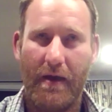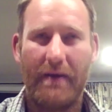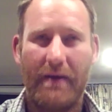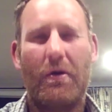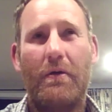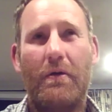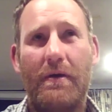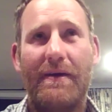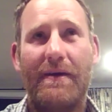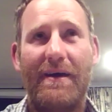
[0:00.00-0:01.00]
a
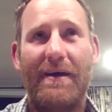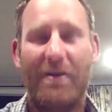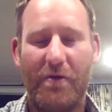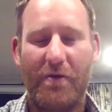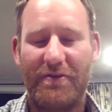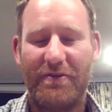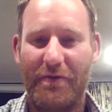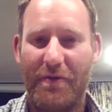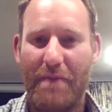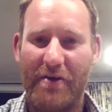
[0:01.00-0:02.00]
lot of it's to do
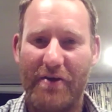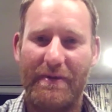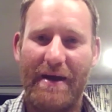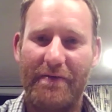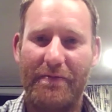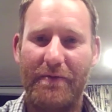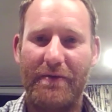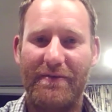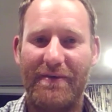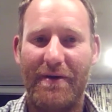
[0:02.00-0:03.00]
with your management
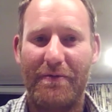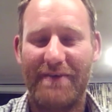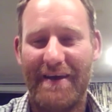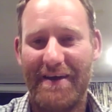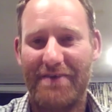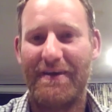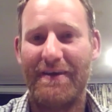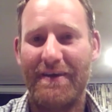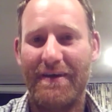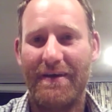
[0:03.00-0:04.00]
afterwards, I would say,
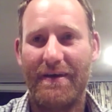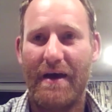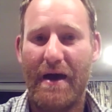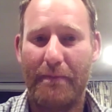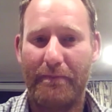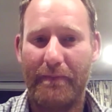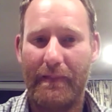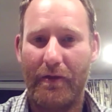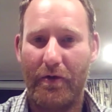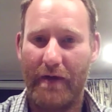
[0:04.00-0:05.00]
actually. A
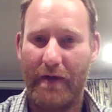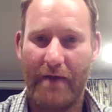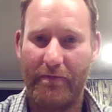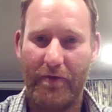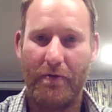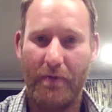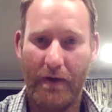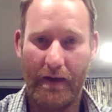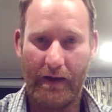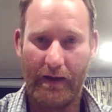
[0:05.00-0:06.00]
lot of that, if you
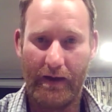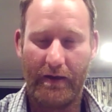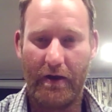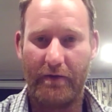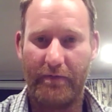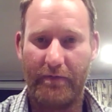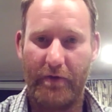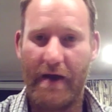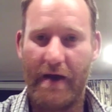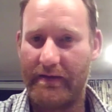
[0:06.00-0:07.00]
defer
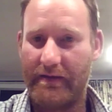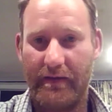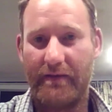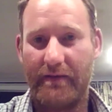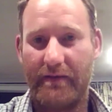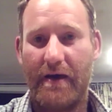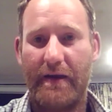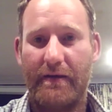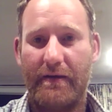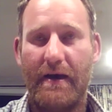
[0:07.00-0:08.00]
graze and then
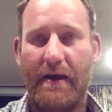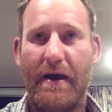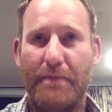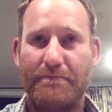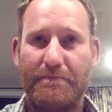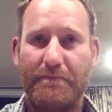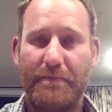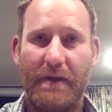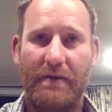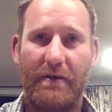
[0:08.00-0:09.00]
decided
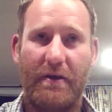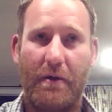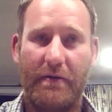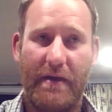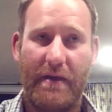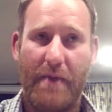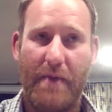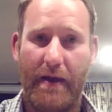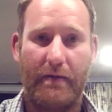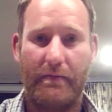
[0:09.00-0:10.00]
to go into that
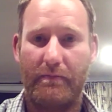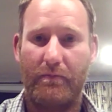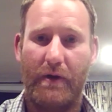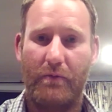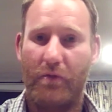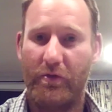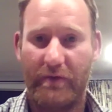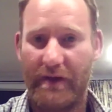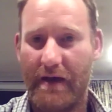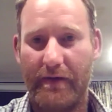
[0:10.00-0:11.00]
paddock when it wasn't
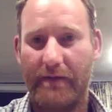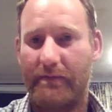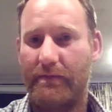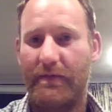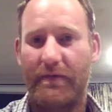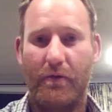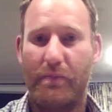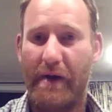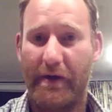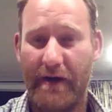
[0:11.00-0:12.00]
recovered, you'll
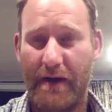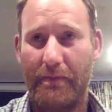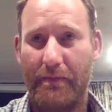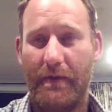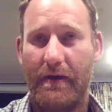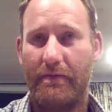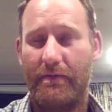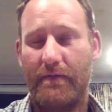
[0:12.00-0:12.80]
bugger it up. If